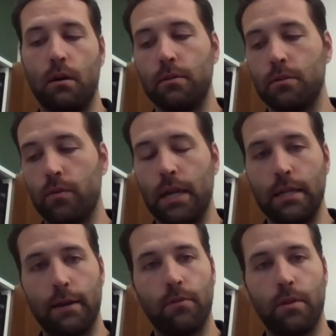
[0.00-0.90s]
And so that
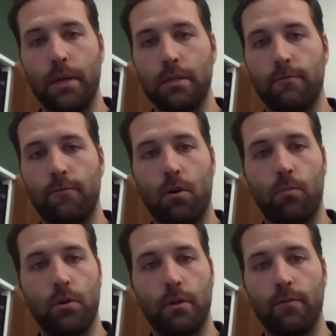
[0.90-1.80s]
definitely makes it far
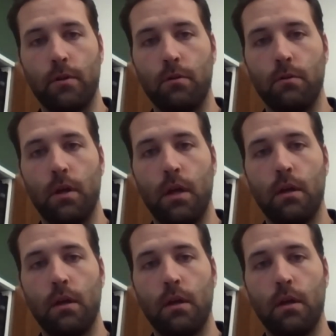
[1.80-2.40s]
more difficult